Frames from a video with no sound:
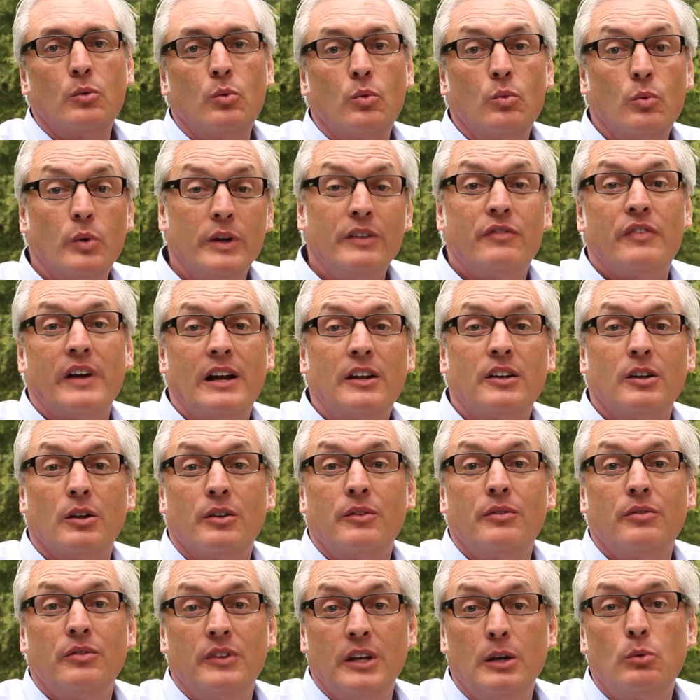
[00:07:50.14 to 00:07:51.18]
we found that
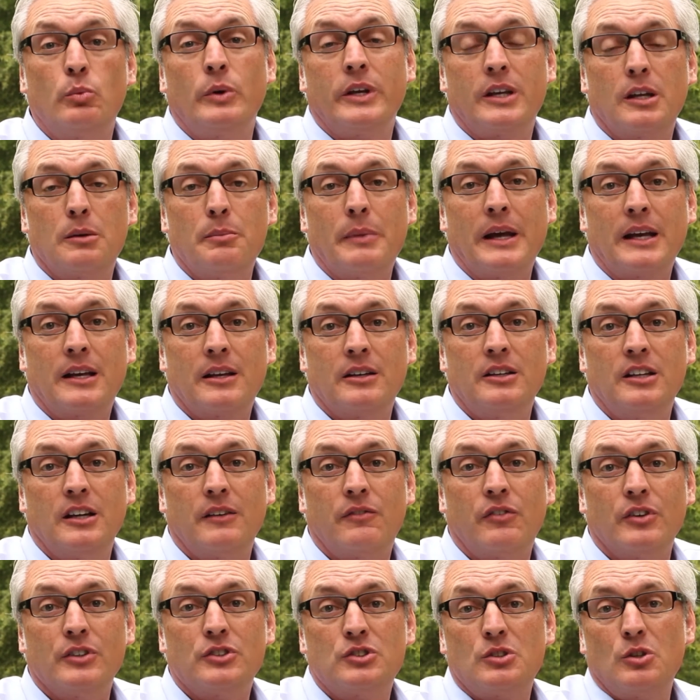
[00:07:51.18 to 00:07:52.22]
then we could make a
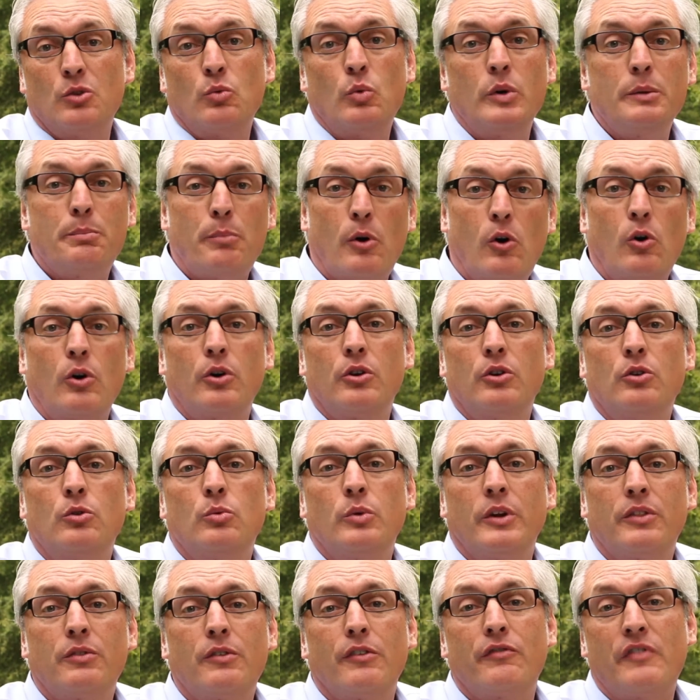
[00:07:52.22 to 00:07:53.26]
difference. We partnered
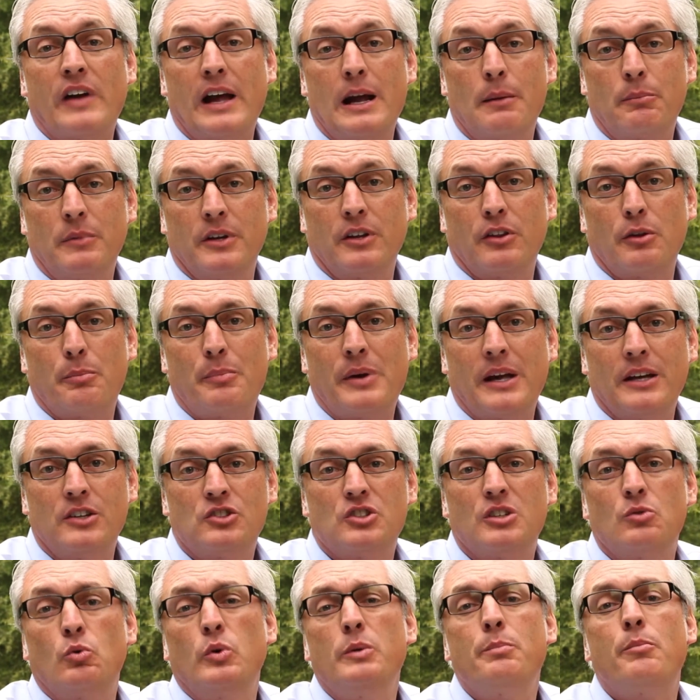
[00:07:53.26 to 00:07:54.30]
with the family of the
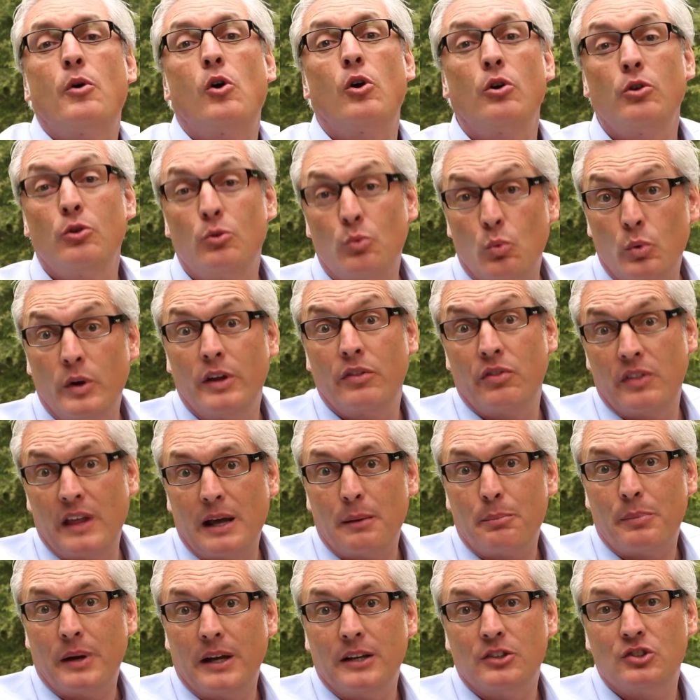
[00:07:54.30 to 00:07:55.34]
patient. We partnered with that
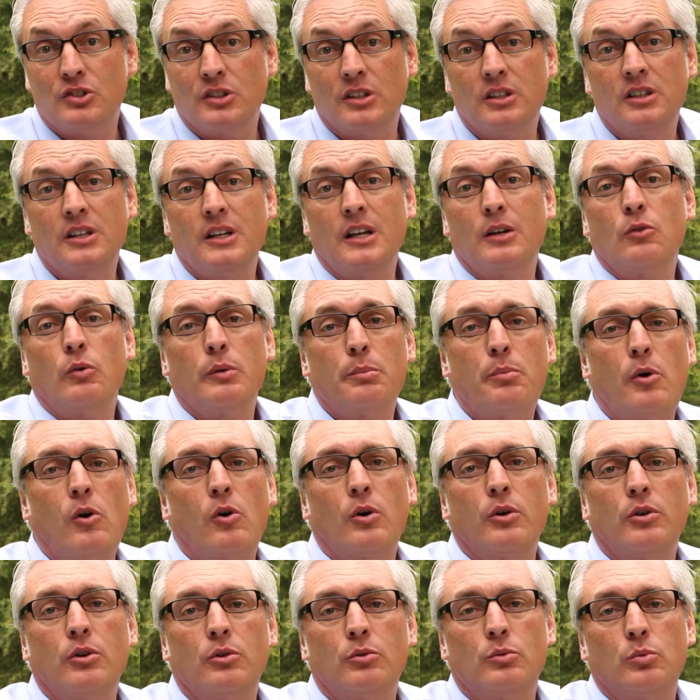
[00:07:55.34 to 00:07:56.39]
patient. We
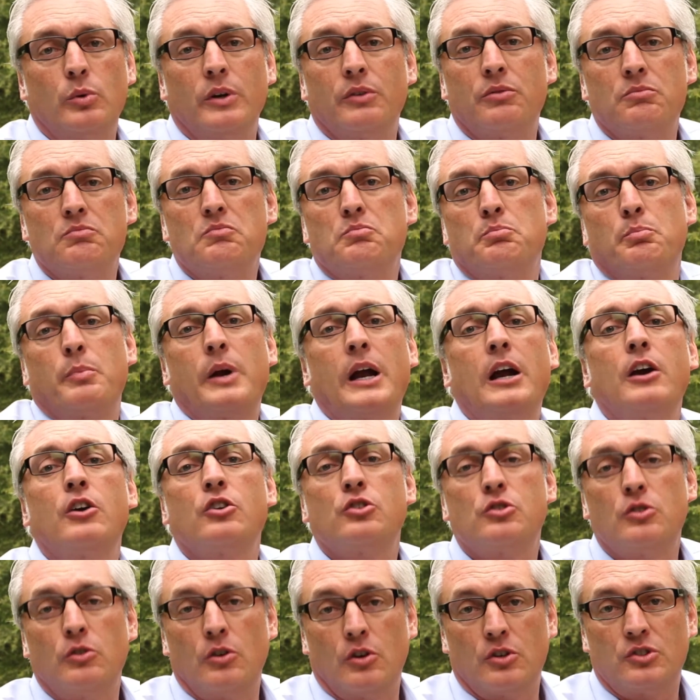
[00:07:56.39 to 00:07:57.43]
partnered with
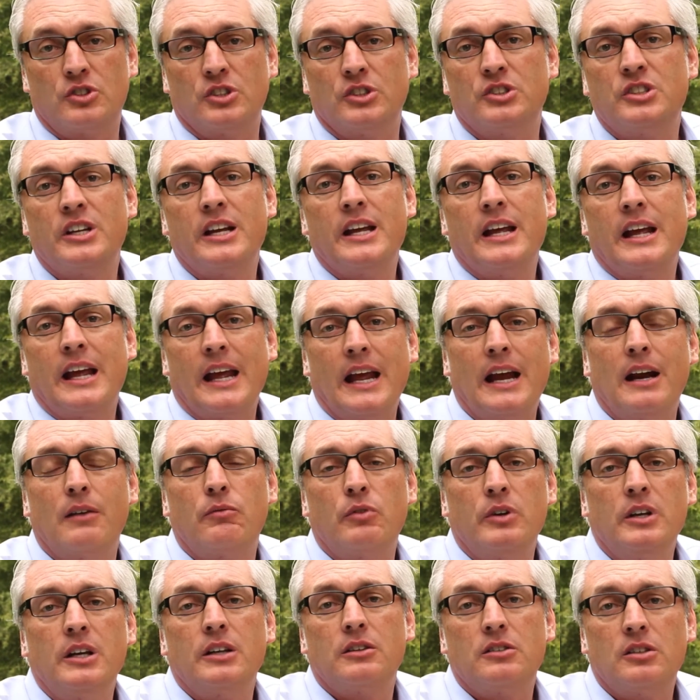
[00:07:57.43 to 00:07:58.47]
parish nurses.
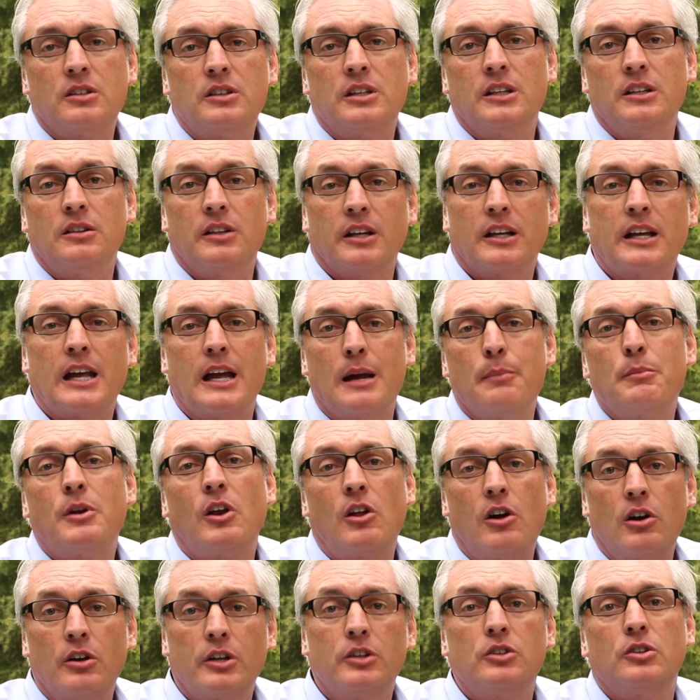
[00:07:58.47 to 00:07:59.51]
Every entity that came
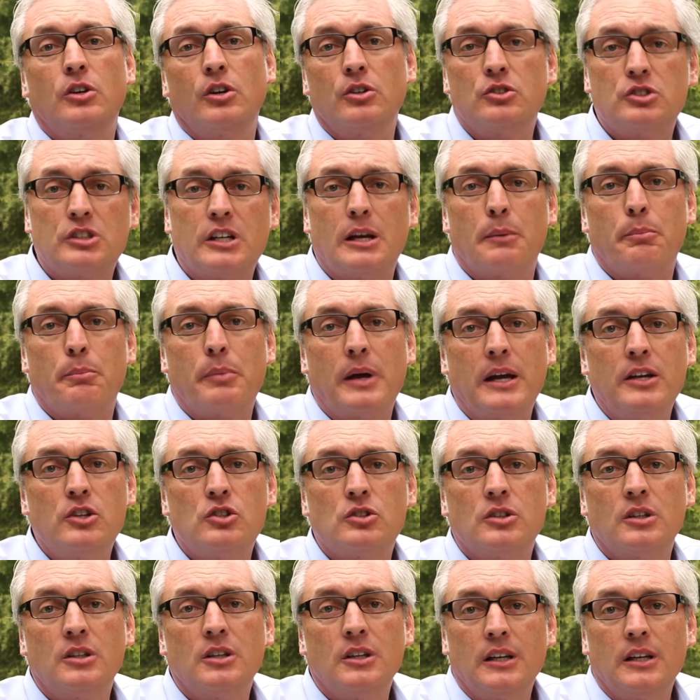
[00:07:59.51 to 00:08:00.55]
along and touched that
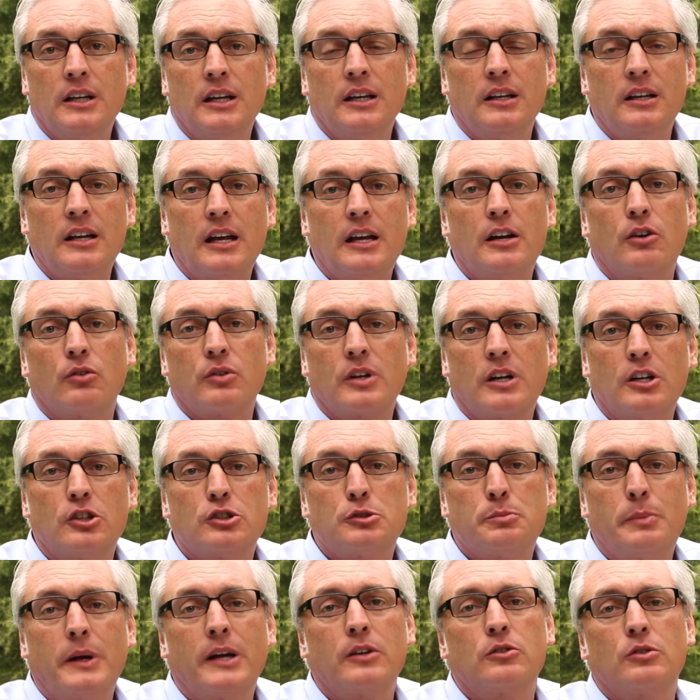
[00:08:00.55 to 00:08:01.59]
patient in the healthcare
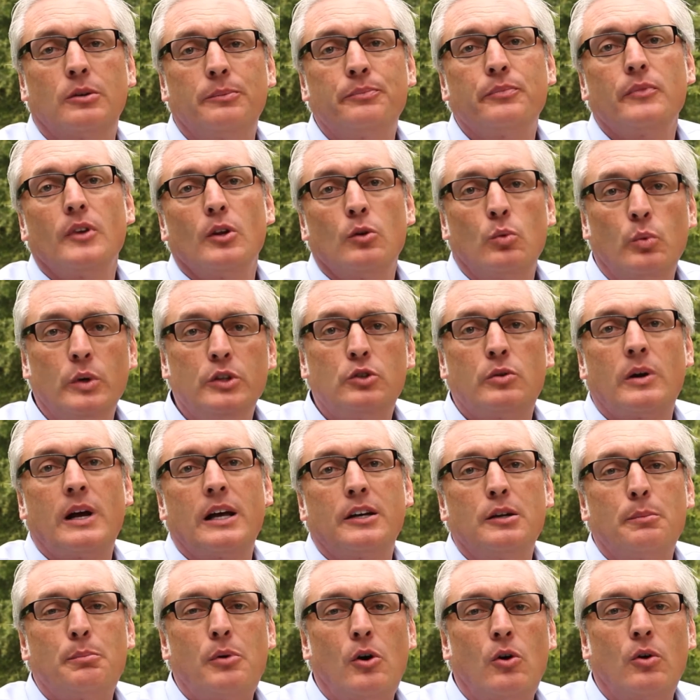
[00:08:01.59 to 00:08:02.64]
spectrum, we tried to
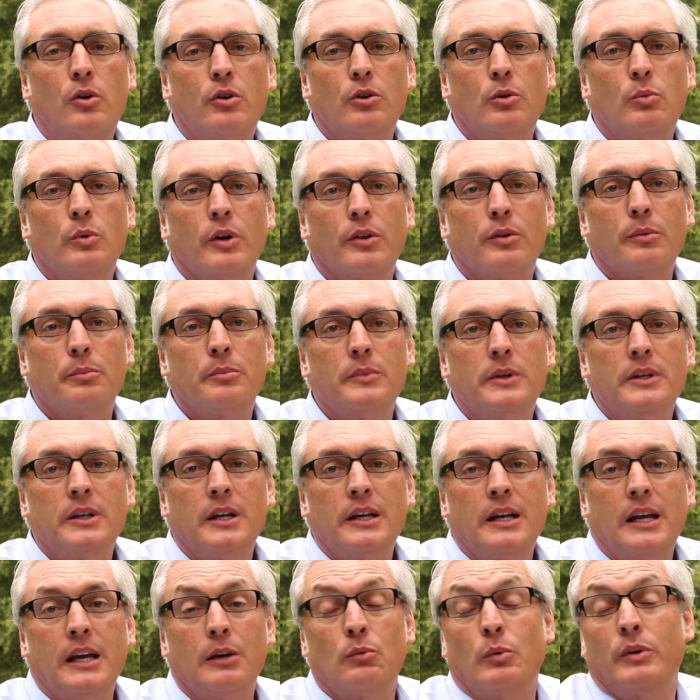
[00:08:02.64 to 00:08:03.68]
partner with them.
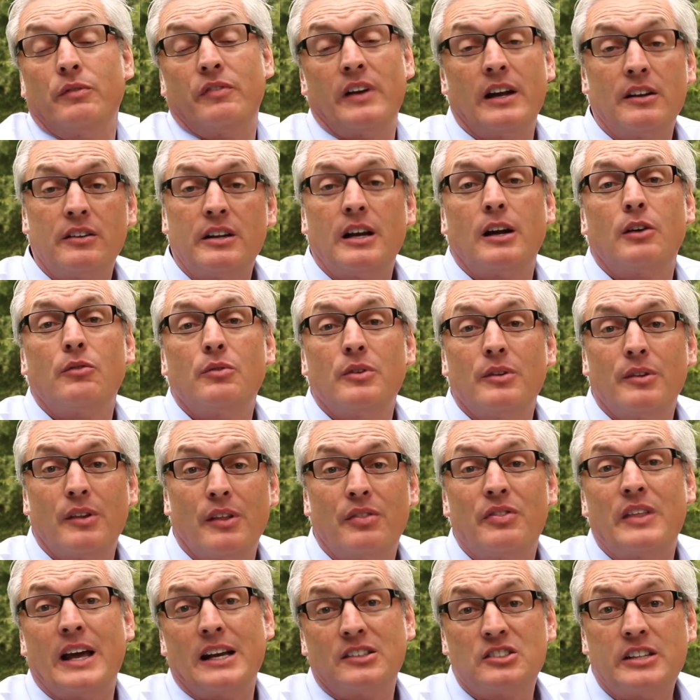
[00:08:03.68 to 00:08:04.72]
And we found out that
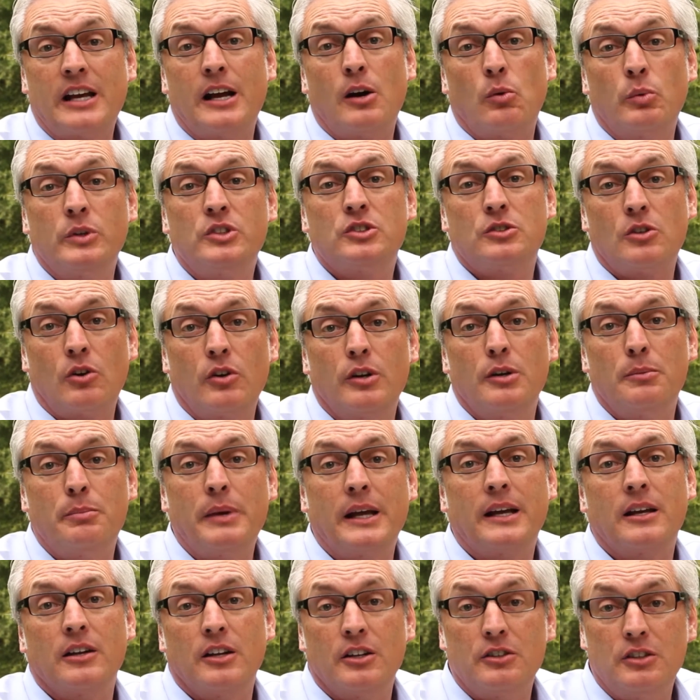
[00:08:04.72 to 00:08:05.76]
that's how we started
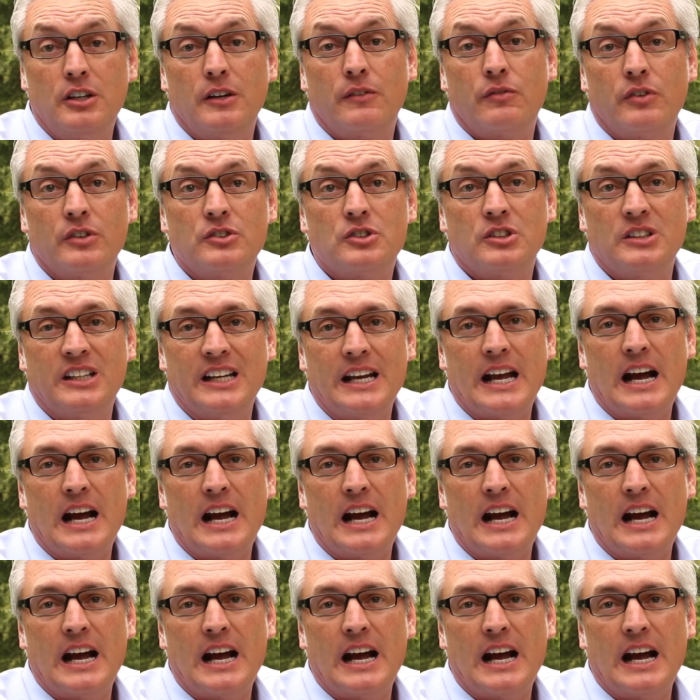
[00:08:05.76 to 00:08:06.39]
making a difference in the